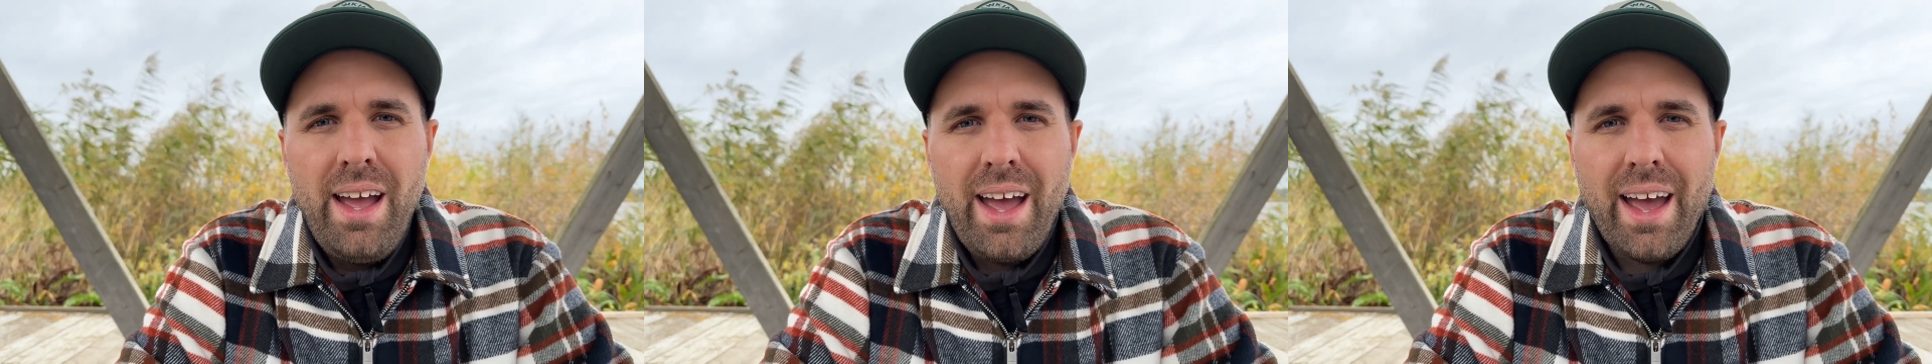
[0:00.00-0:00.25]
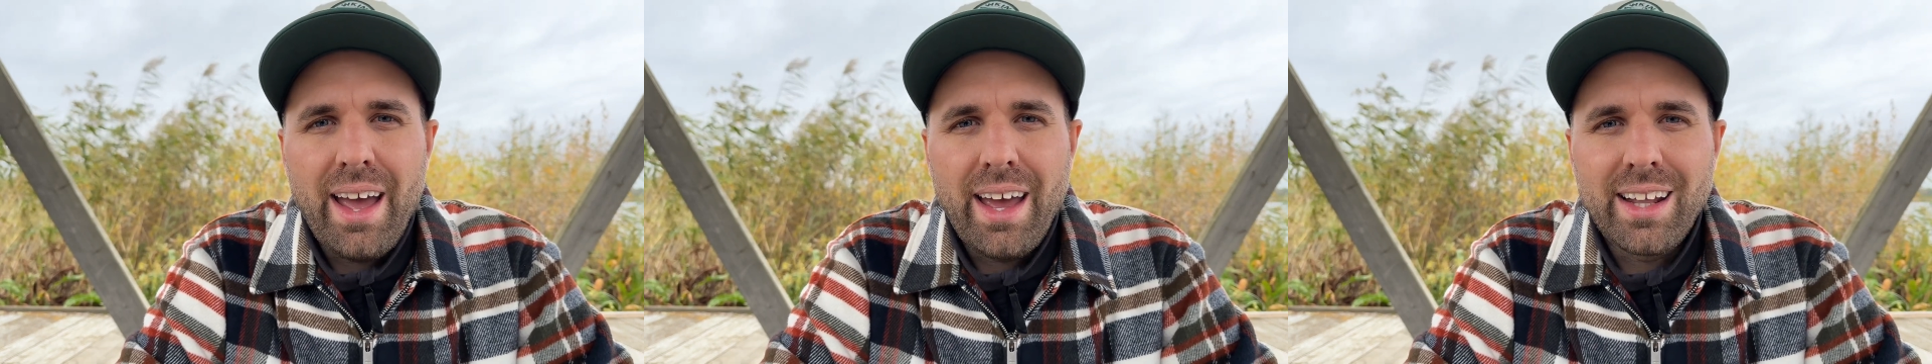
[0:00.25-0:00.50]

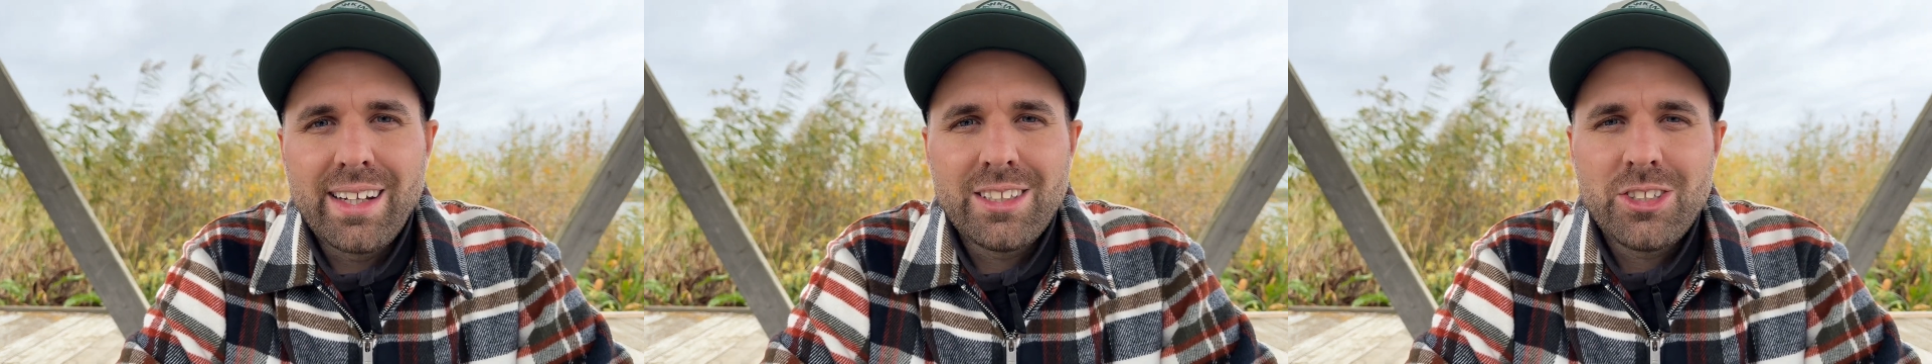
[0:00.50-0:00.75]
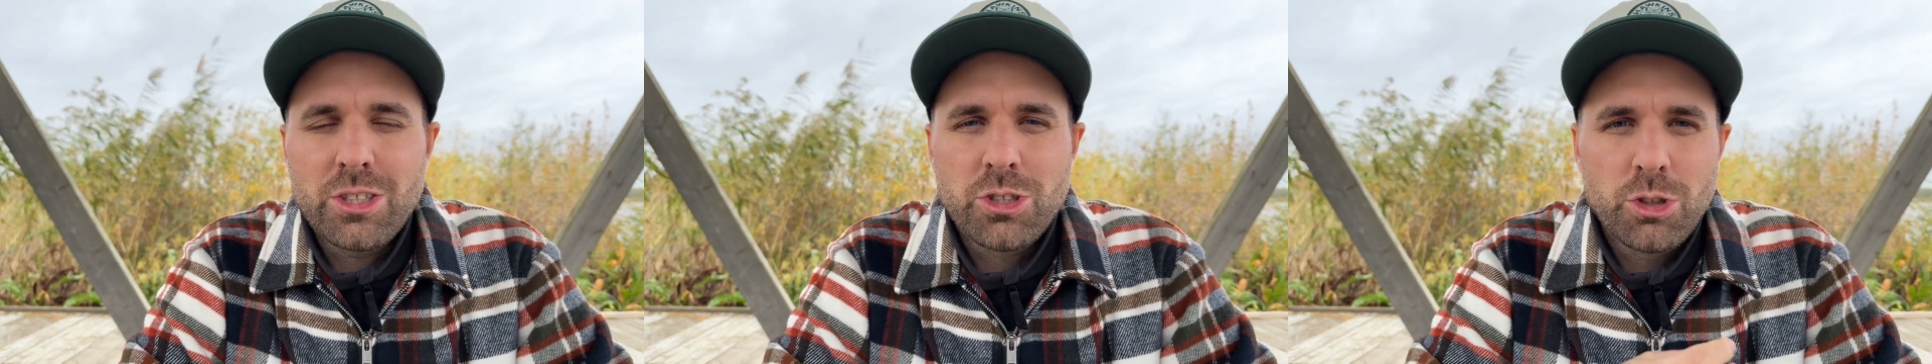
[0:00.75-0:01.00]
and
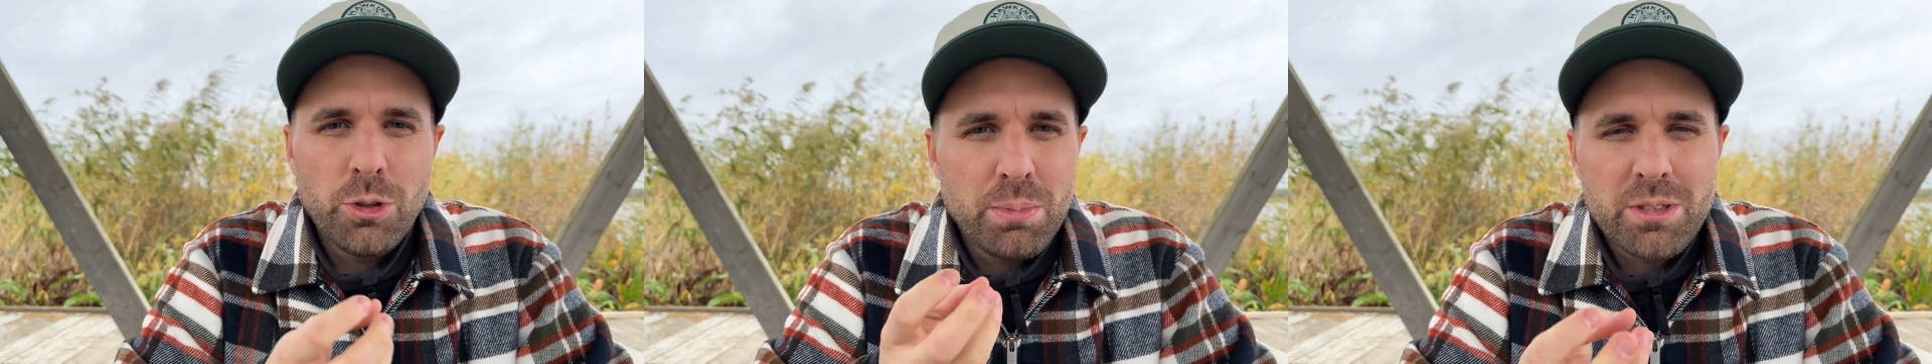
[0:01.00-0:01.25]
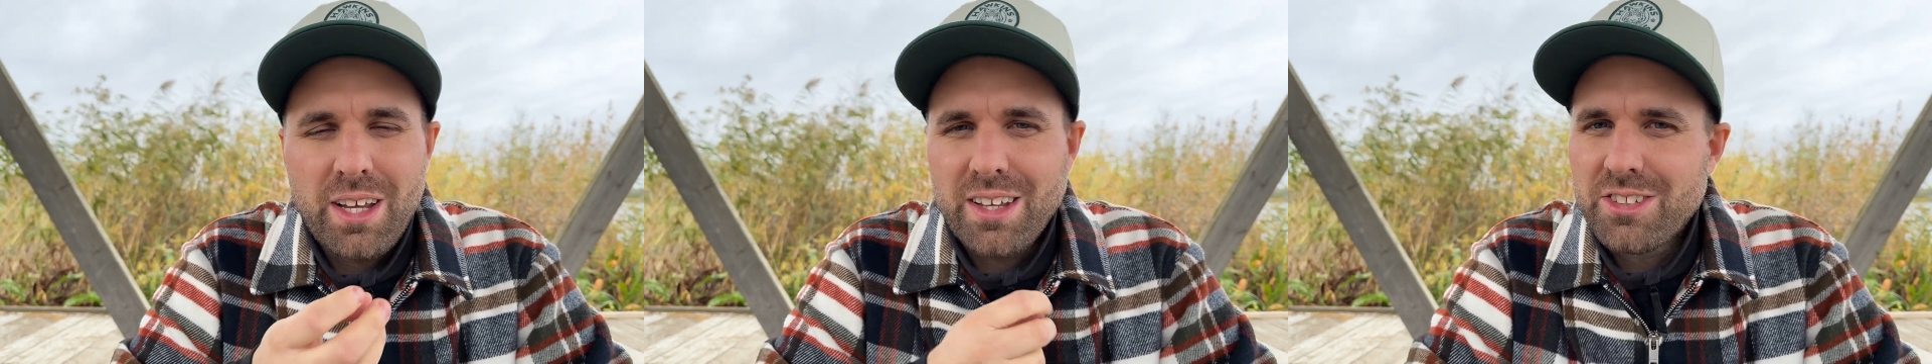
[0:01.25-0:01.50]
it's just super
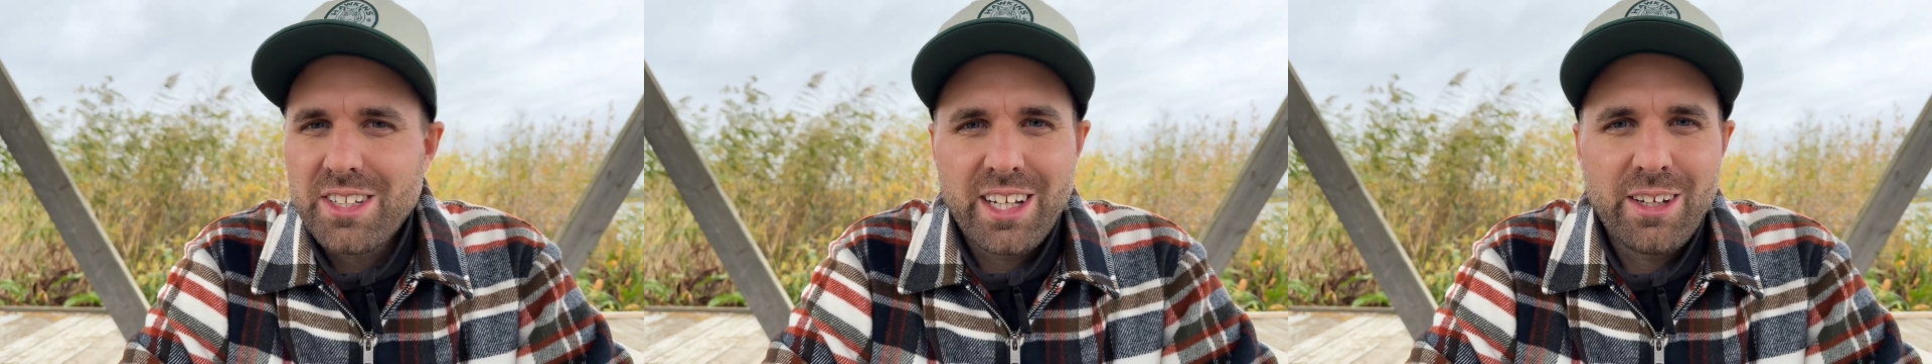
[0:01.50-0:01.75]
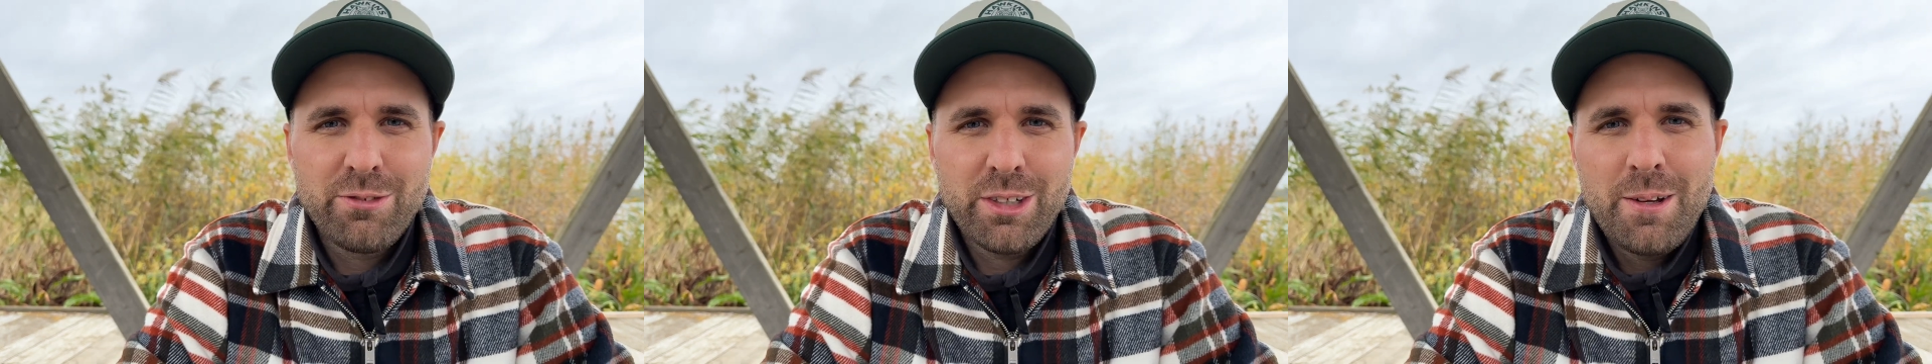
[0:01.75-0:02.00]

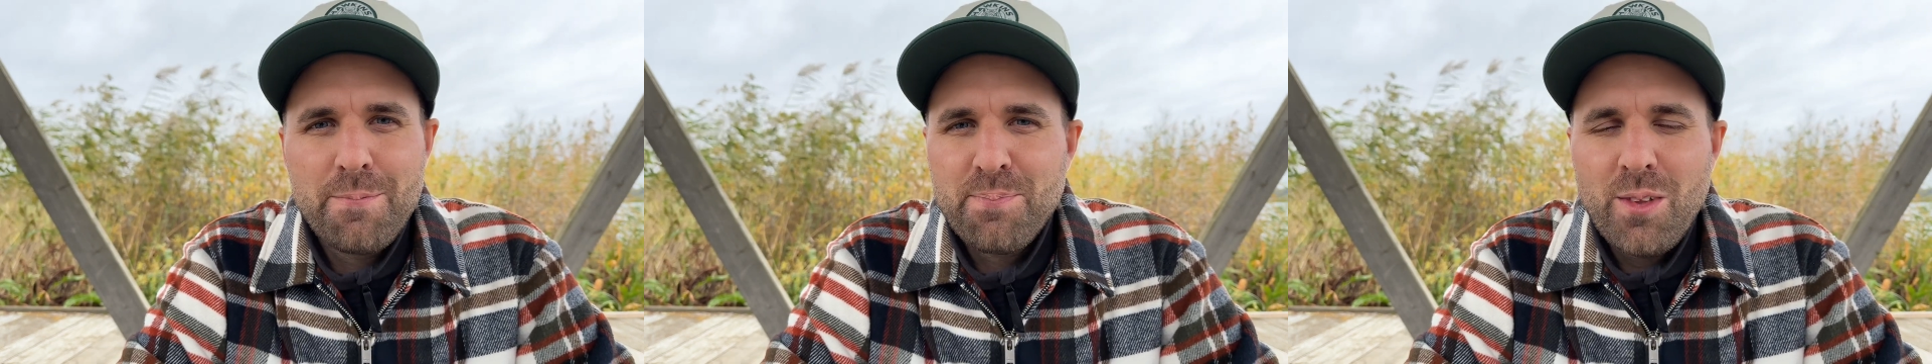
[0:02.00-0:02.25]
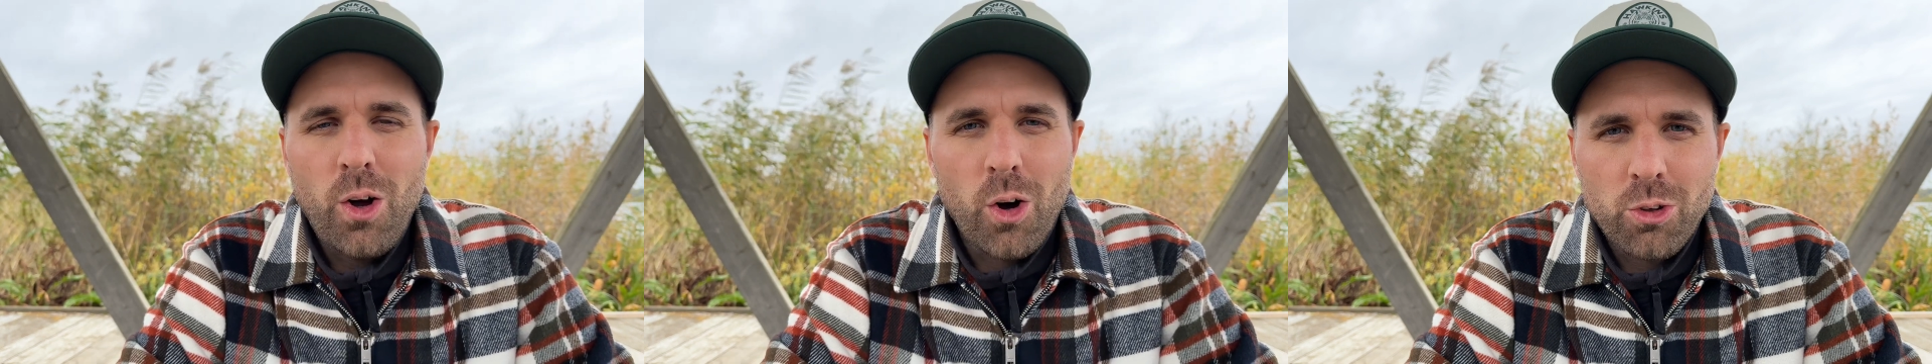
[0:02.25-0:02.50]
sensitive,
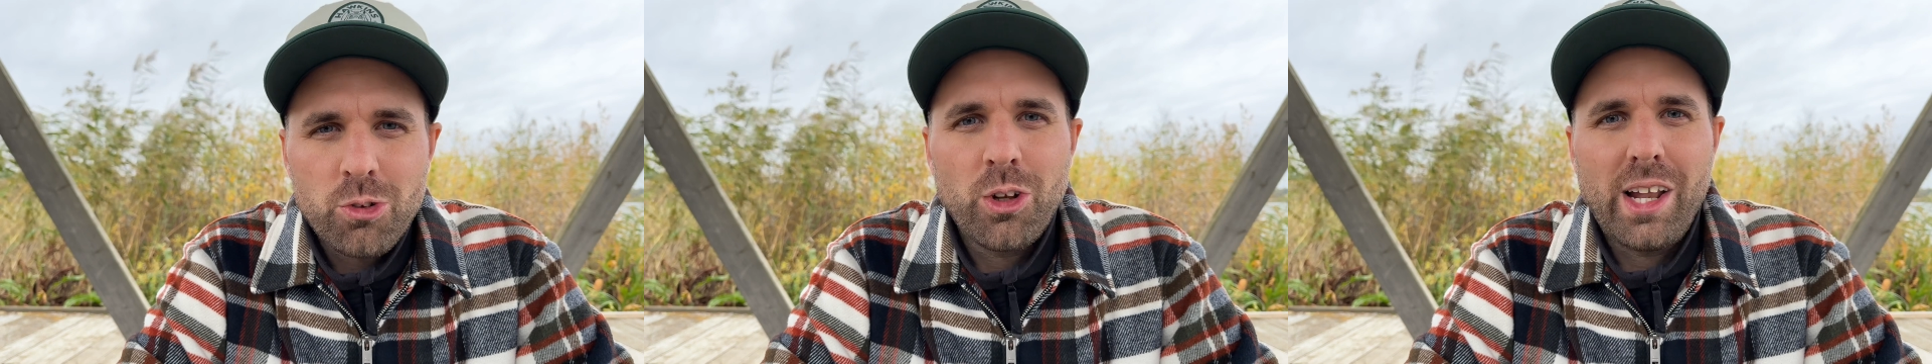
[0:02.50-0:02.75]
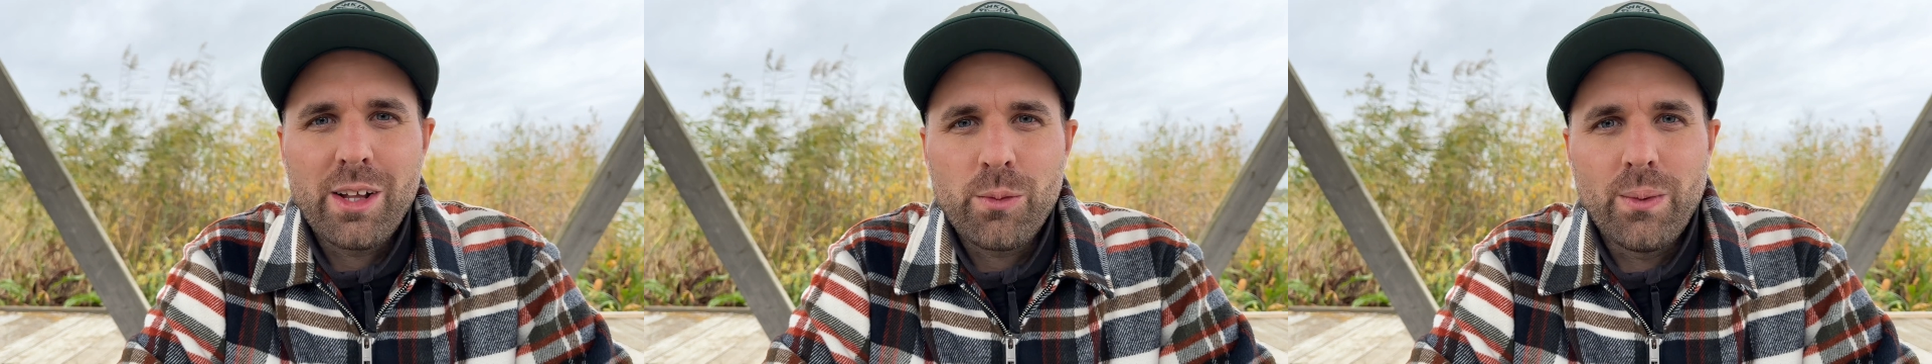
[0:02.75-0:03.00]
also
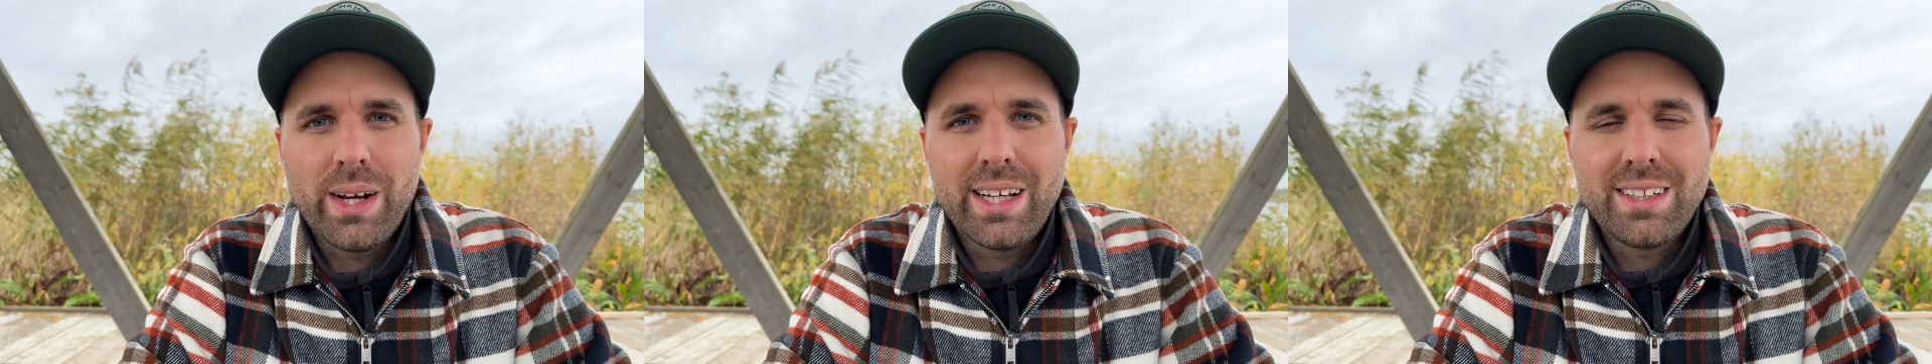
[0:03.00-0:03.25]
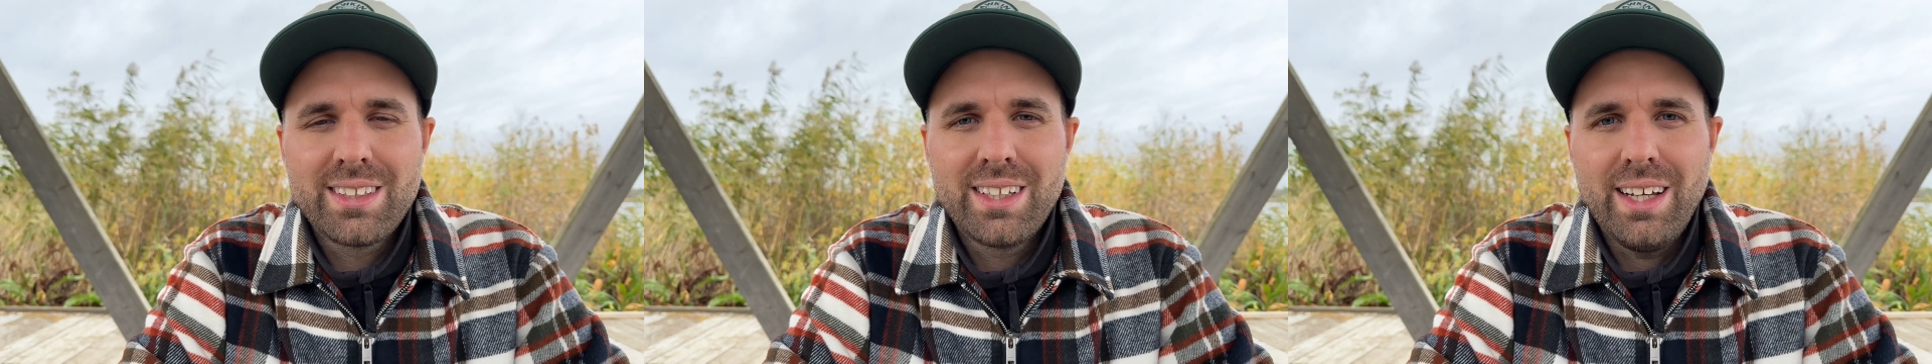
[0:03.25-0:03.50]

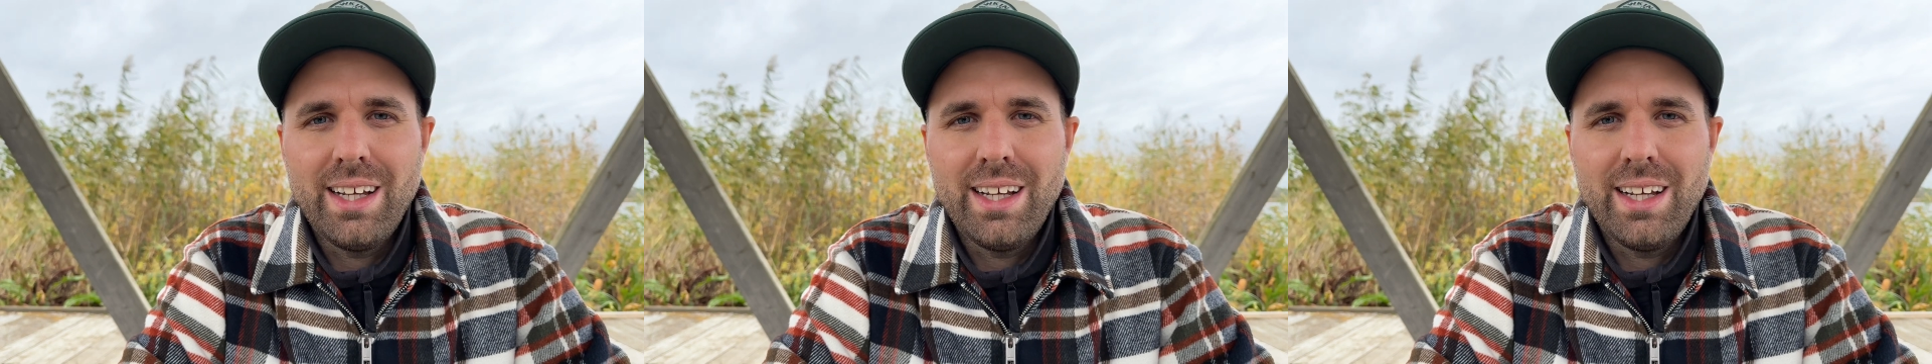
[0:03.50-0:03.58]
lightweight.